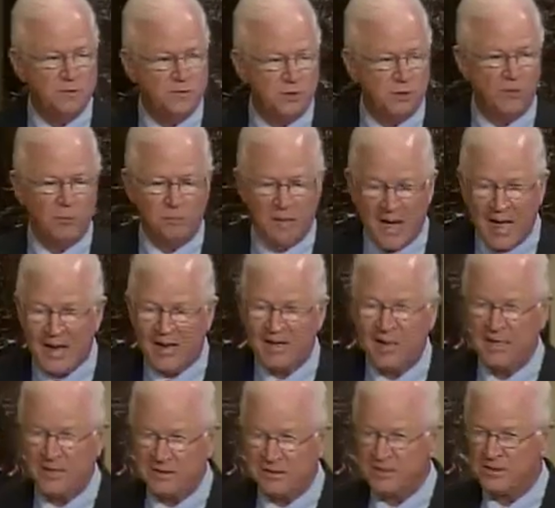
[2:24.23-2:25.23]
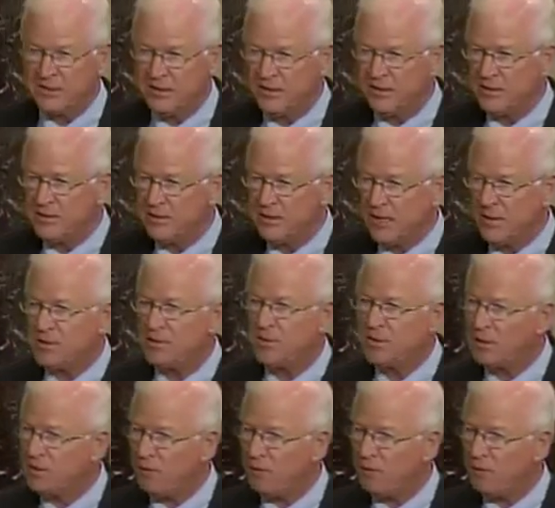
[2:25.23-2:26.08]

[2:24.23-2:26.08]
so my guess is that's the